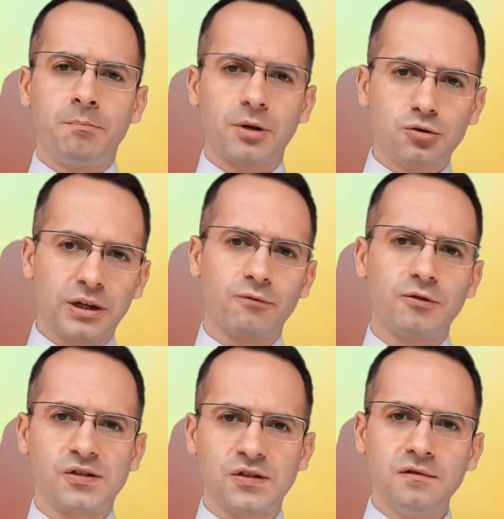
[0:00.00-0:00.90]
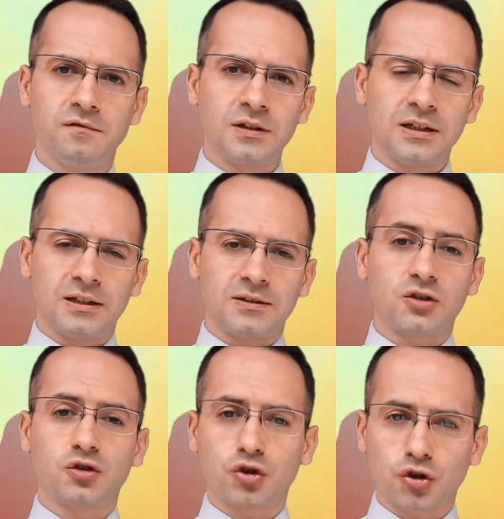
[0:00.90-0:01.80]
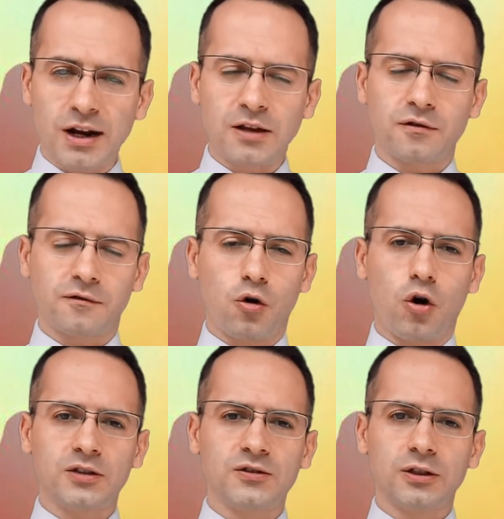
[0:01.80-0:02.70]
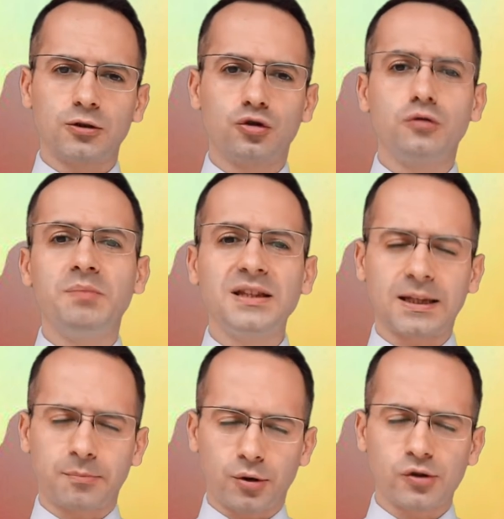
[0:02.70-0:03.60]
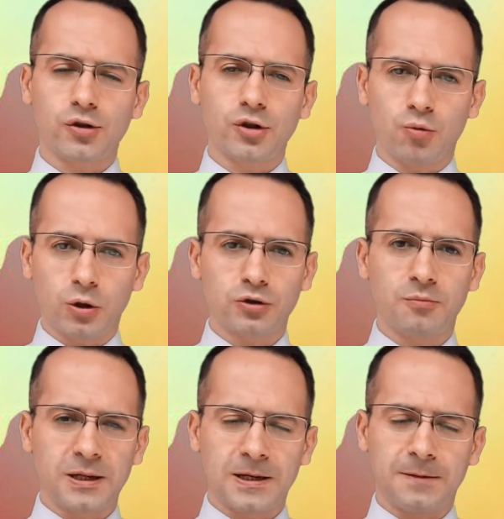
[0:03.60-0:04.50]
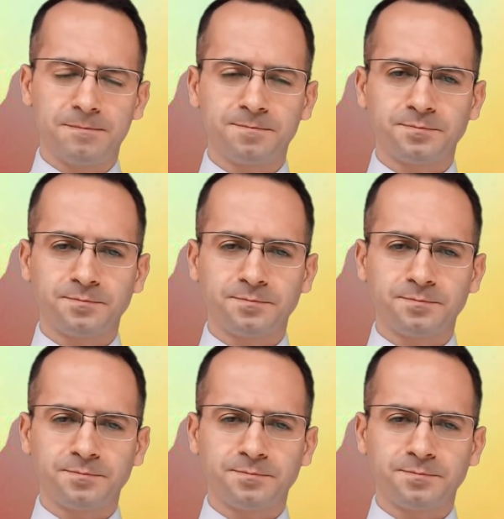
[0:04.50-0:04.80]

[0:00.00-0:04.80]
but you can receive the strength of God to be that person you want to become.